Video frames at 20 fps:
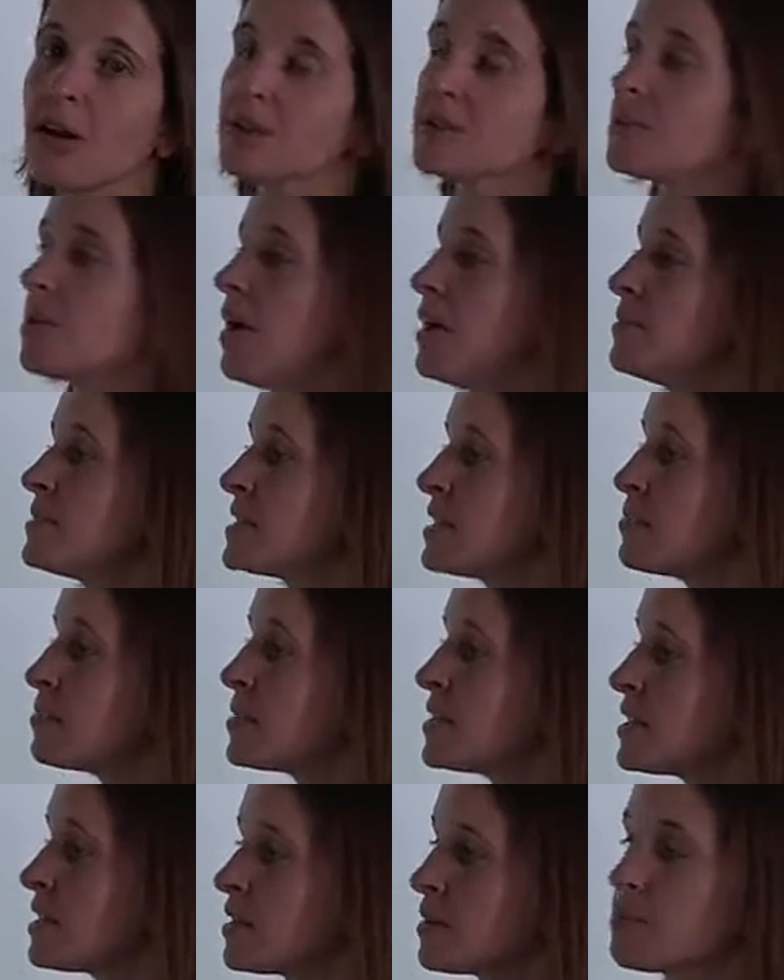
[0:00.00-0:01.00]
So I'm
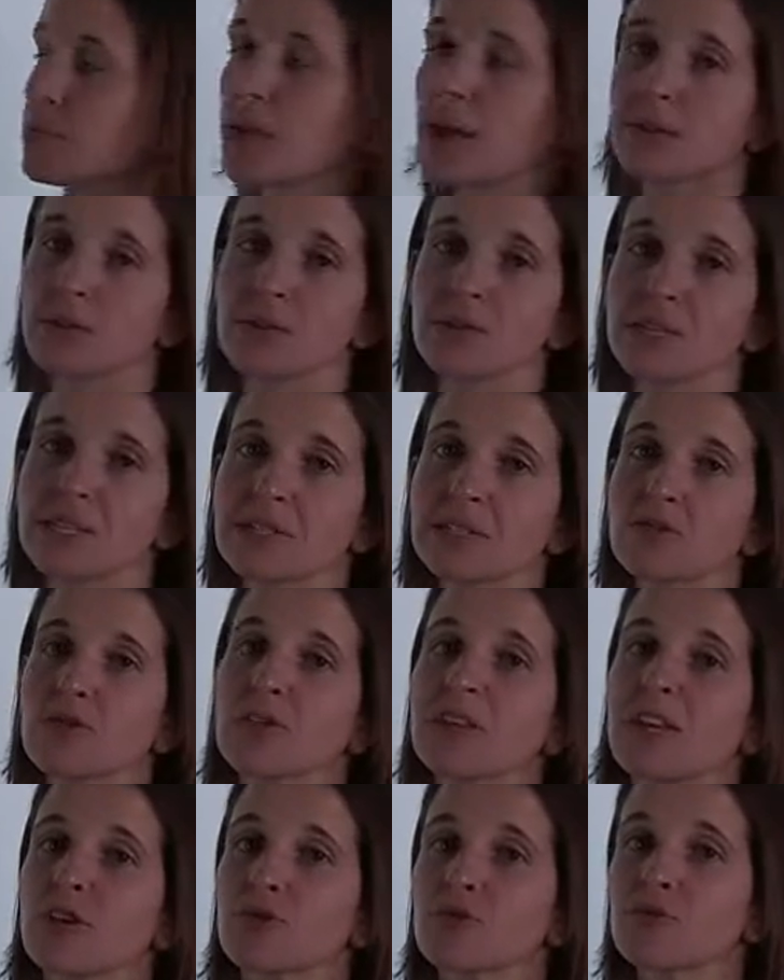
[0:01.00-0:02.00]
simply going to plug those into
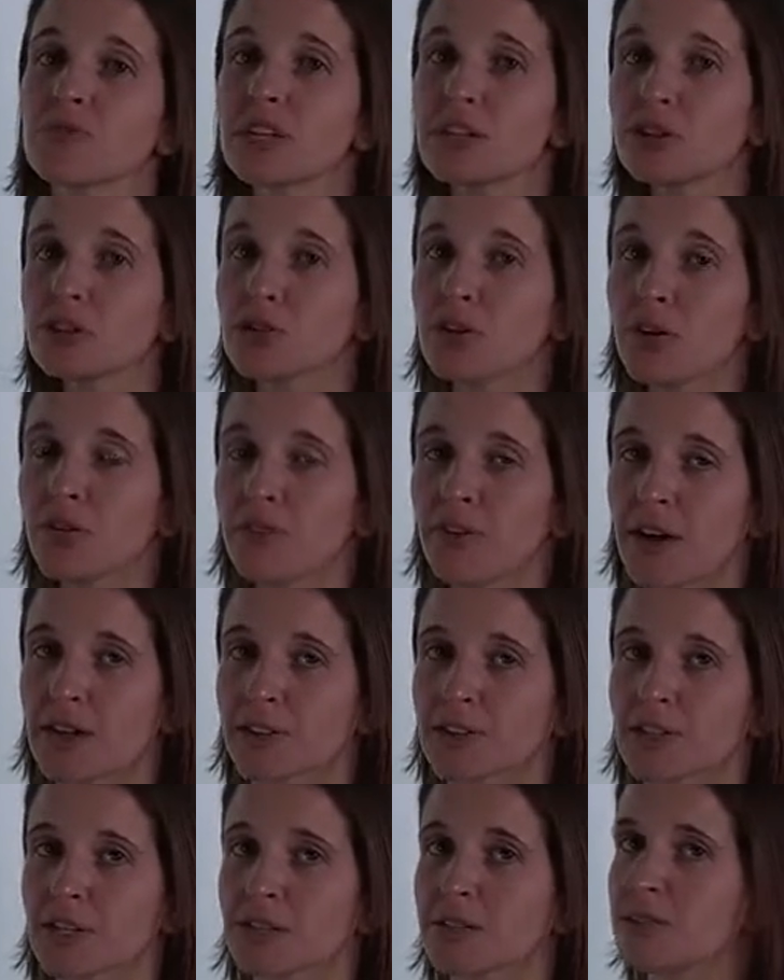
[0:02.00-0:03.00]
the original
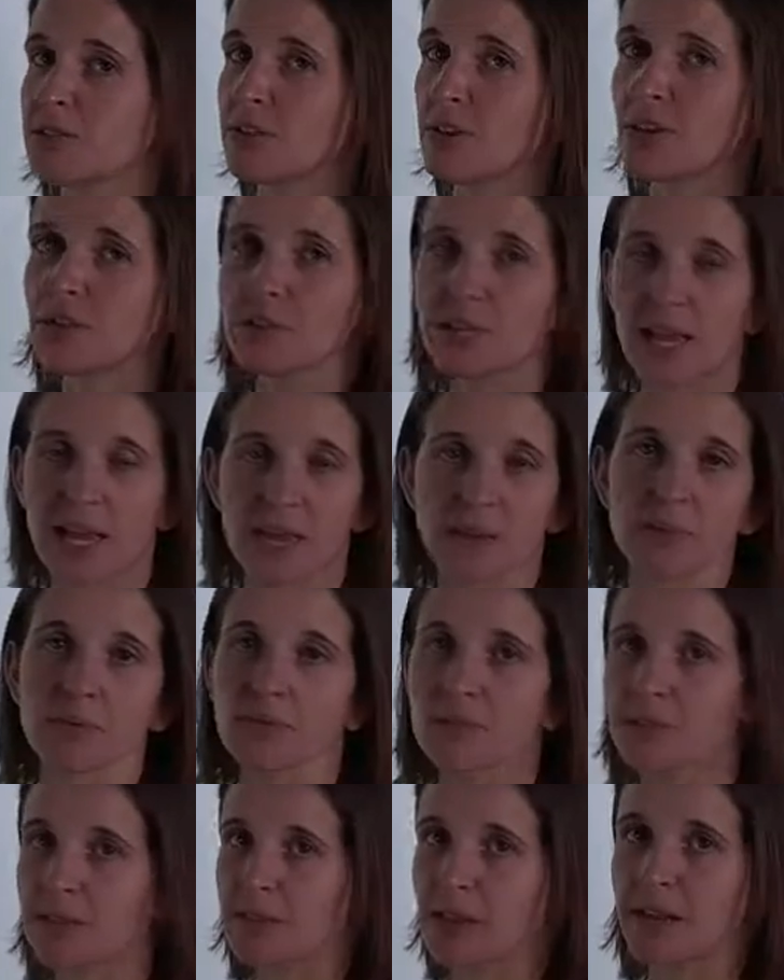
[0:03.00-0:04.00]
function, no
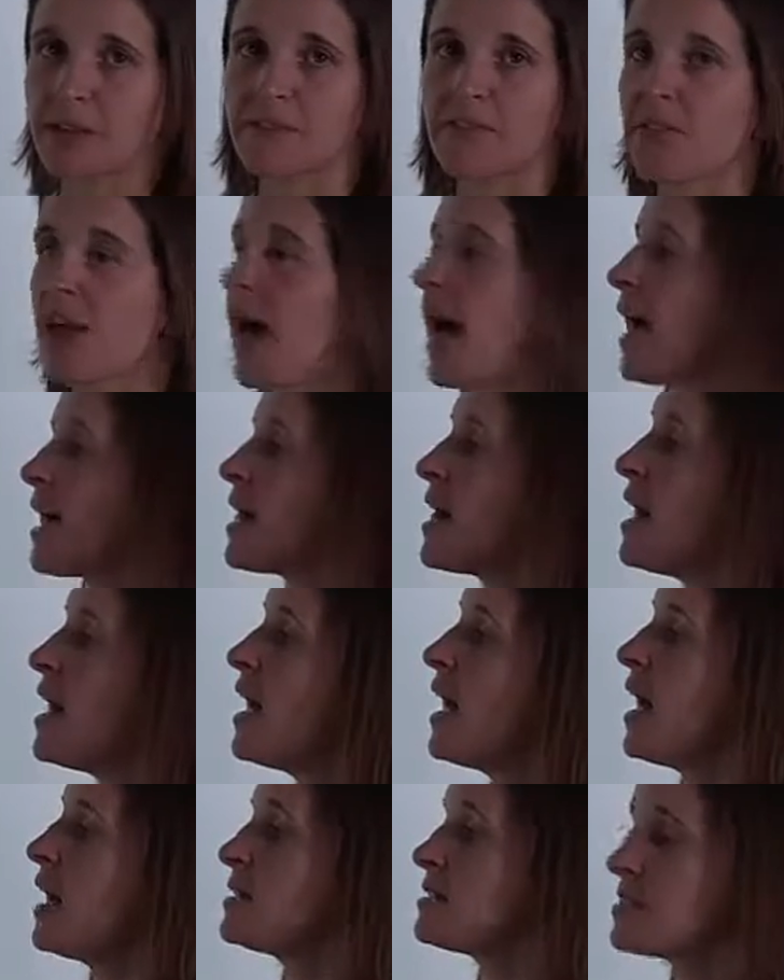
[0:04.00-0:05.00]
tables, none of that,
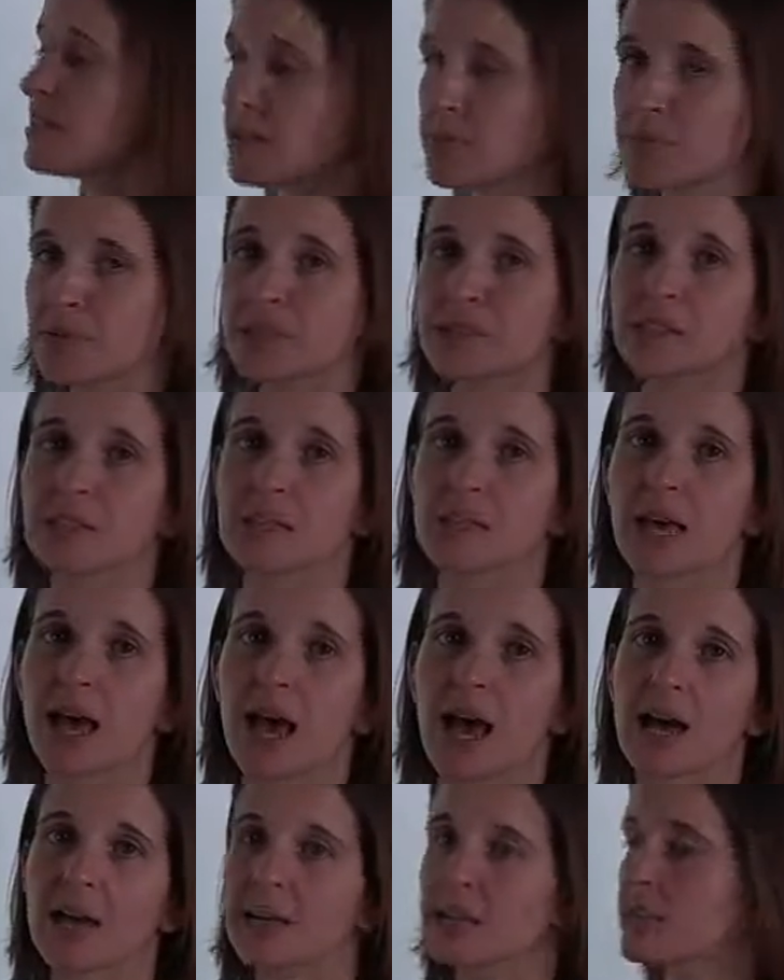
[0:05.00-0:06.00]
and simply see the
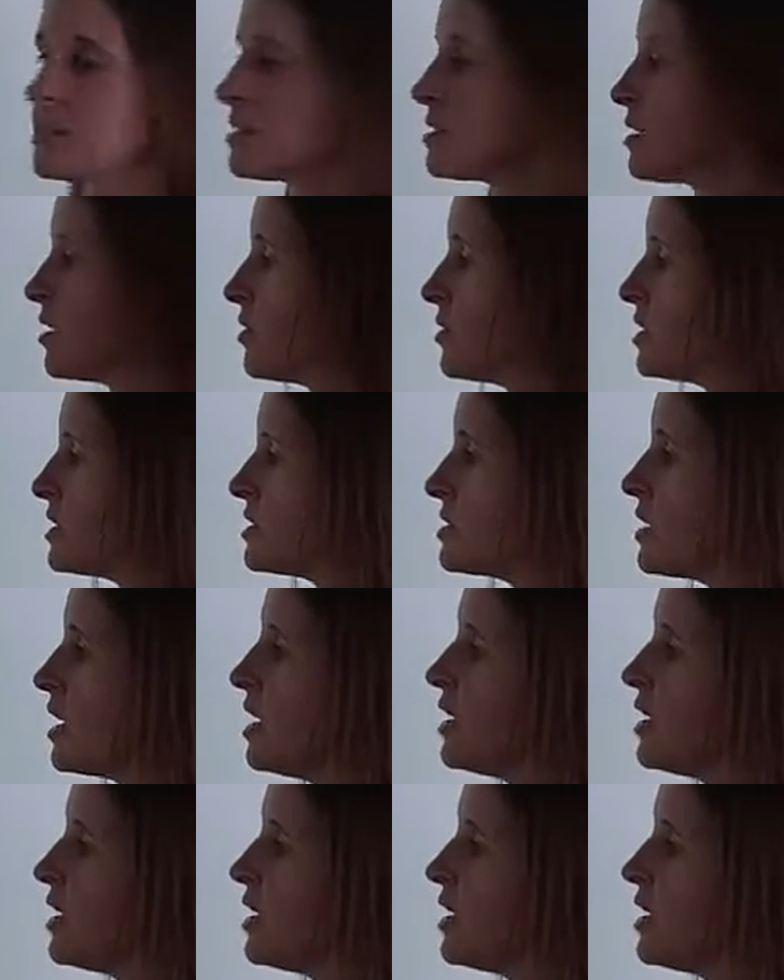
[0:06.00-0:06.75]
highest and lowest.